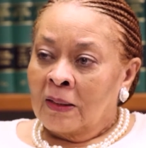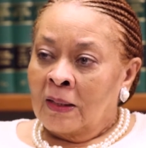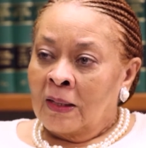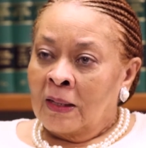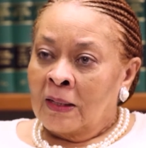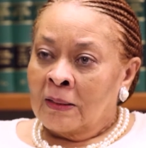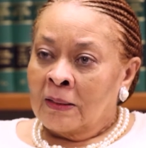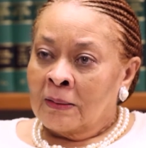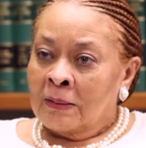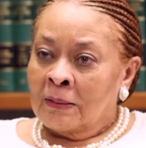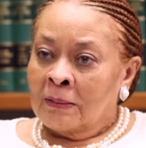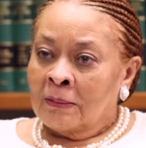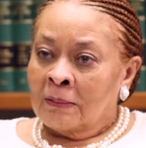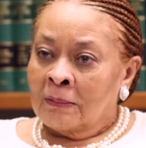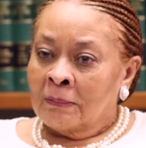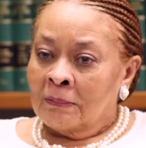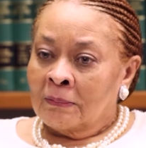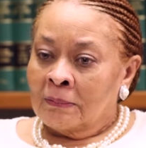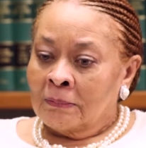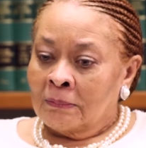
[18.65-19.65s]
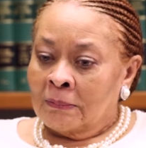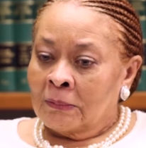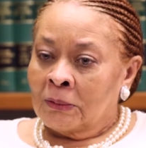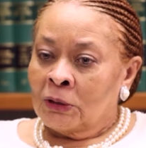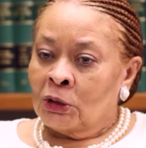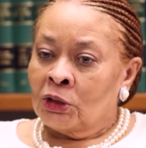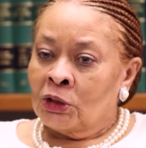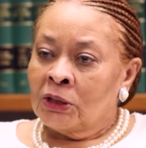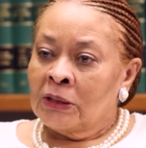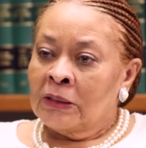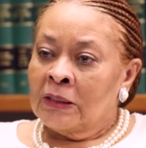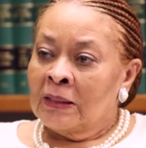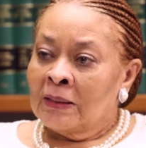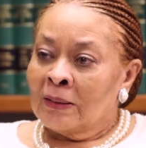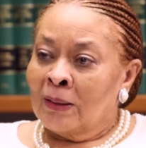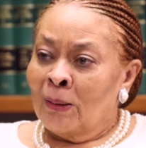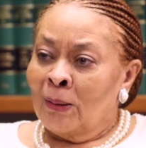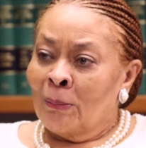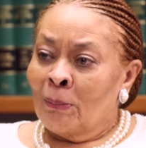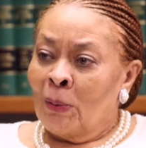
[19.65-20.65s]
and she
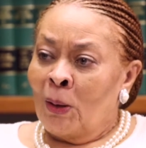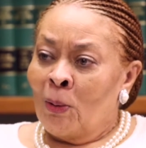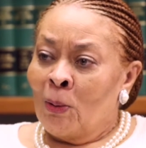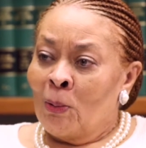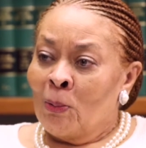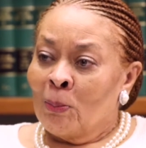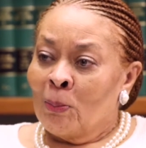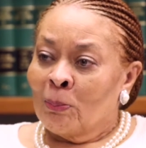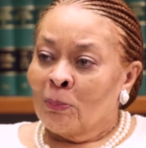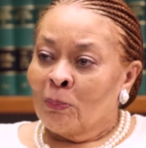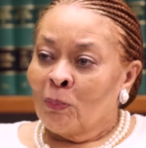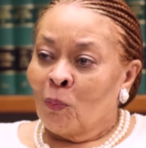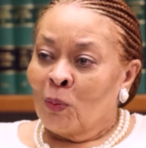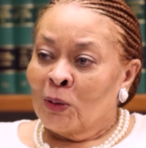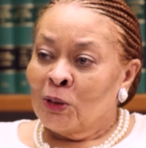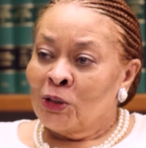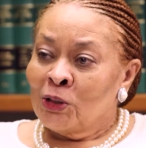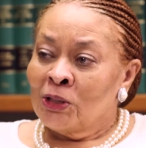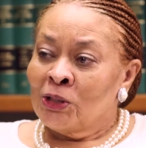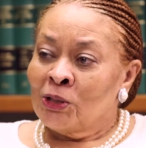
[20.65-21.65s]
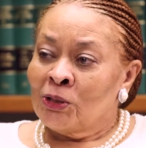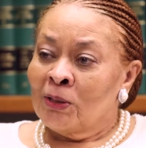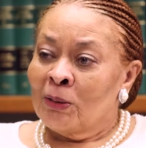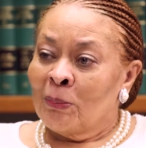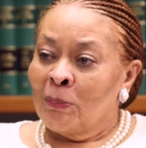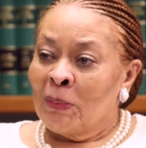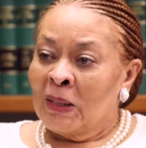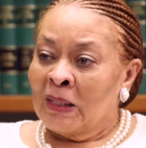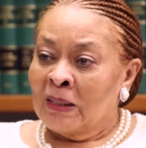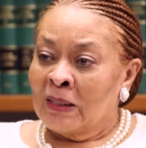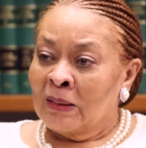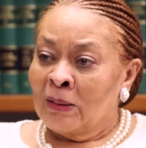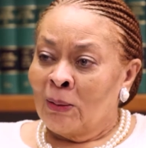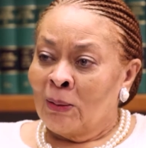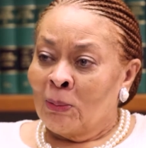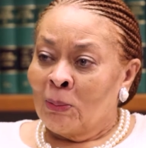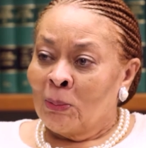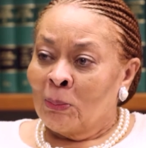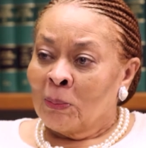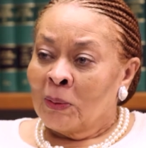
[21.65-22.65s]
didn't come home when she should have been at
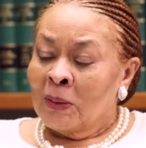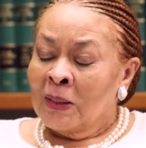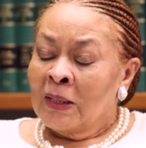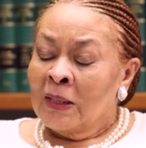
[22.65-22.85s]
home.